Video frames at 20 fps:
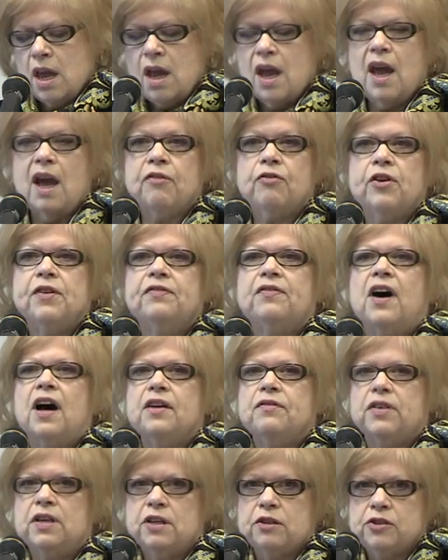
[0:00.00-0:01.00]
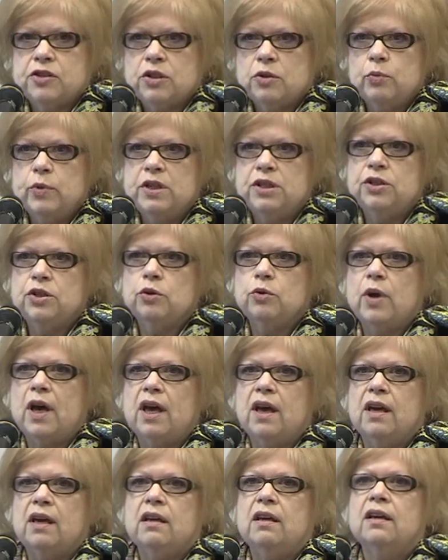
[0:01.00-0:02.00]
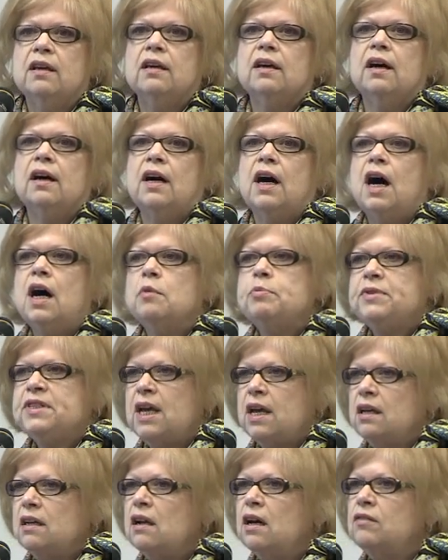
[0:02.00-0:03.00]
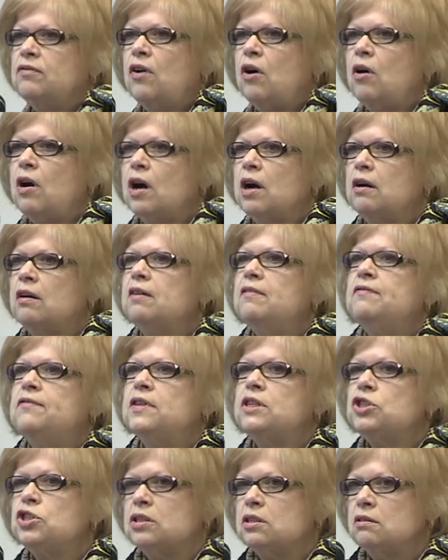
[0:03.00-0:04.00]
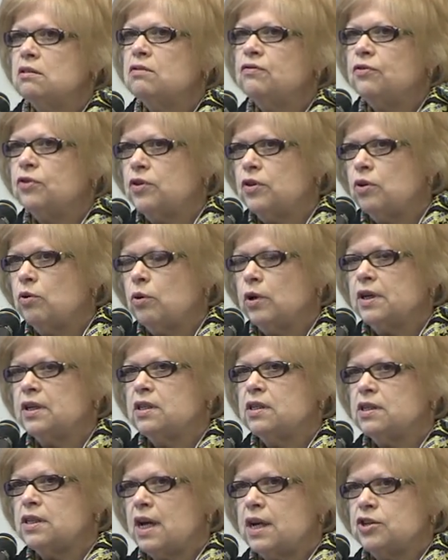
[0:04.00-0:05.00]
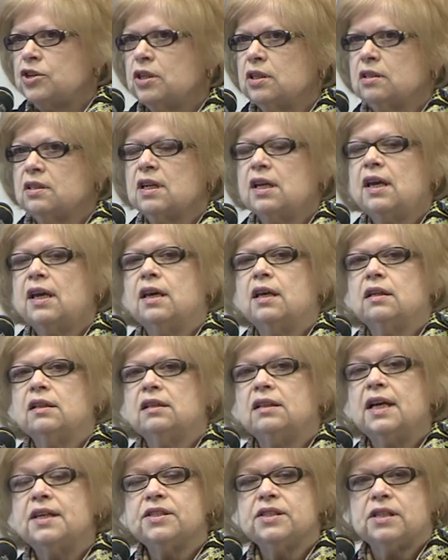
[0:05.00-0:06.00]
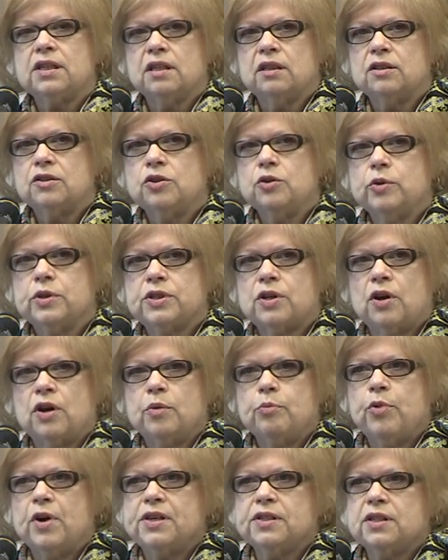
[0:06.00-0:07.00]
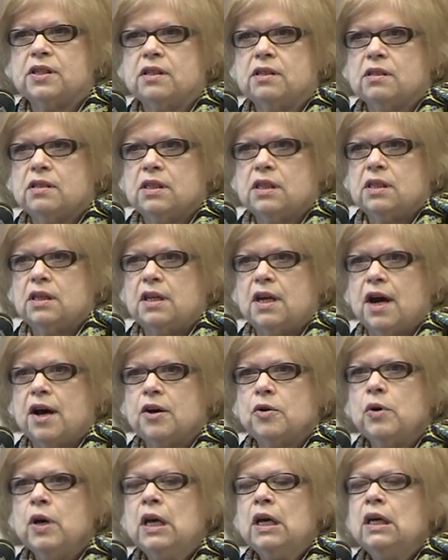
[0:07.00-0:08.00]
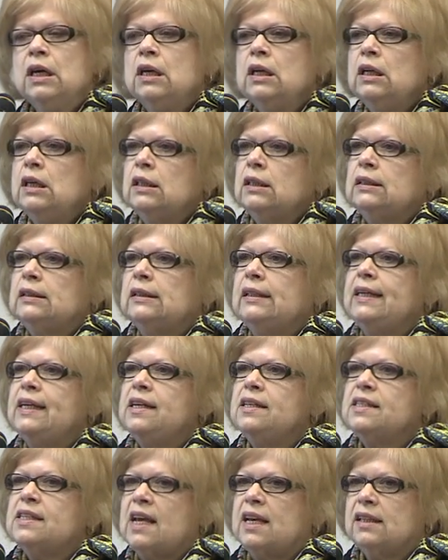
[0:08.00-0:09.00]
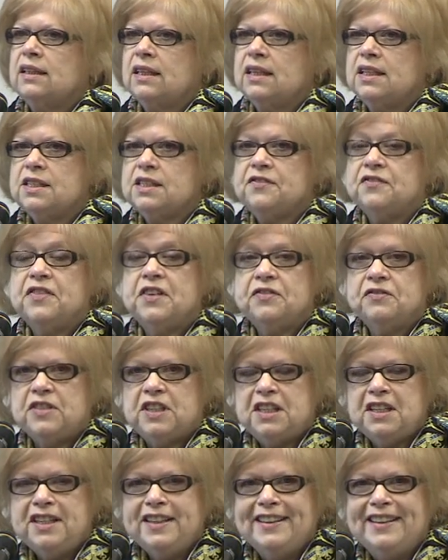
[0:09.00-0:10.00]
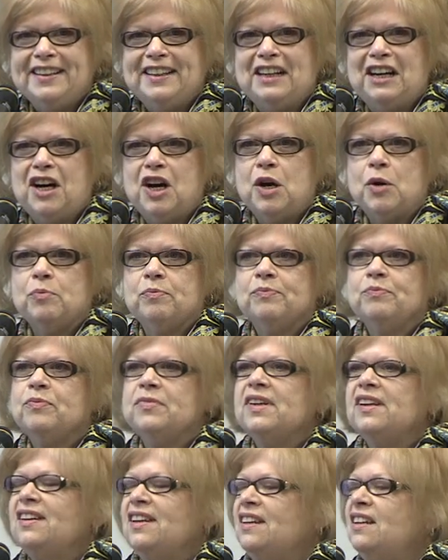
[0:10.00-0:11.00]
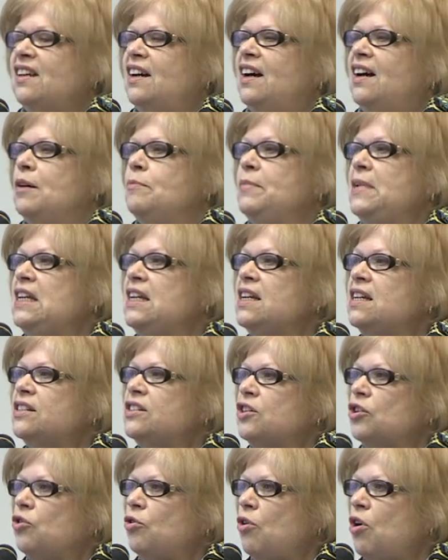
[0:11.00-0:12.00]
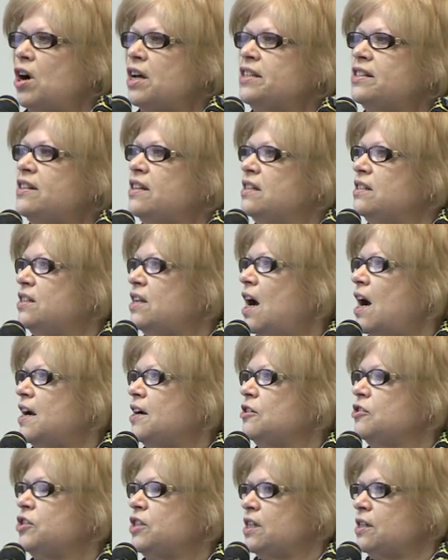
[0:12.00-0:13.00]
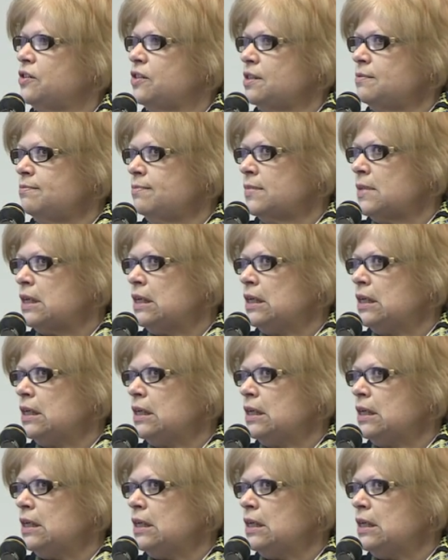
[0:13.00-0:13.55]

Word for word: Every five years, we do a update of our vision for the organization. And Glenn Steele, who is our president and CEO, leads at least 50 um, uh, meetings across the entire system